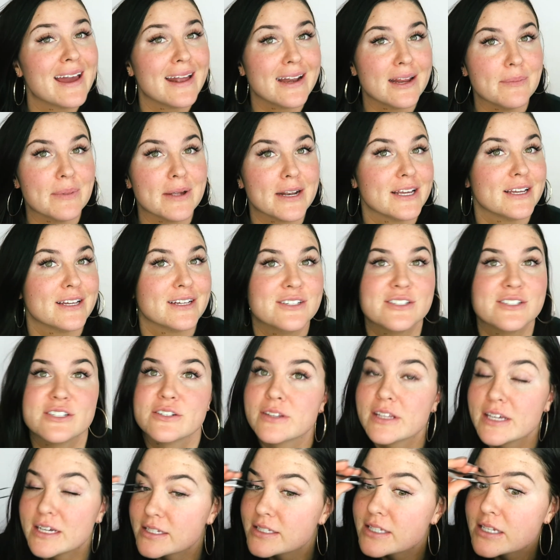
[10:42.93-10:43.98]
anybody can do
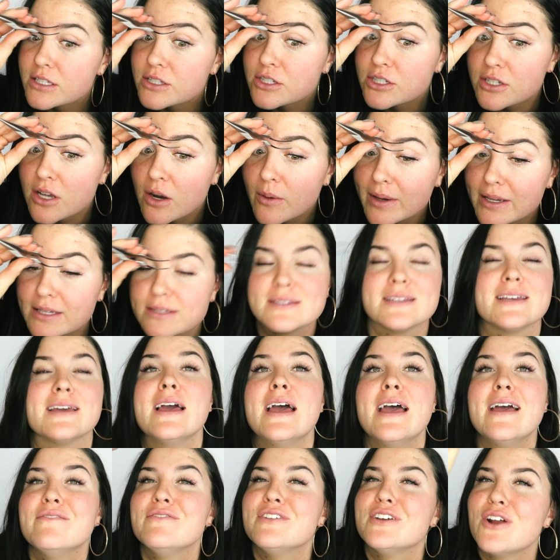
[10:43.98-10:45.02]
this. It's so easy.
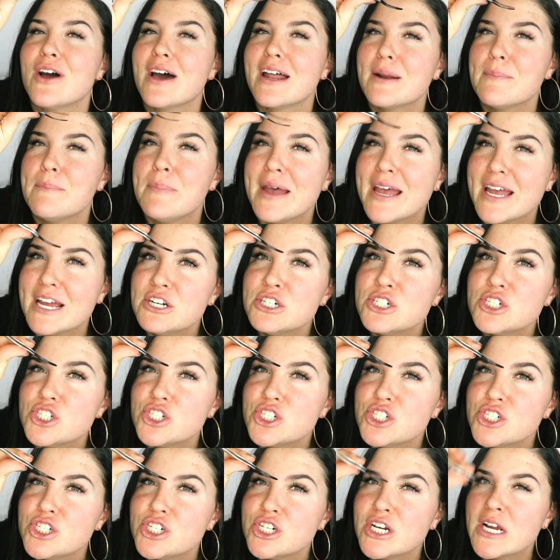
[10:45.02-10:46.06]
If you know how to
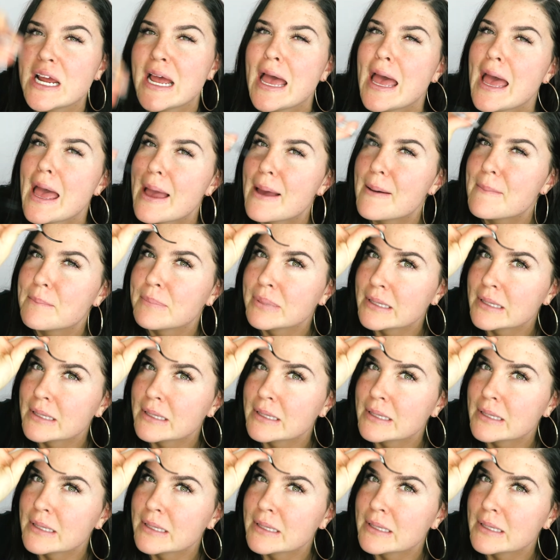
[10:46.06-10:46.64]
pinch and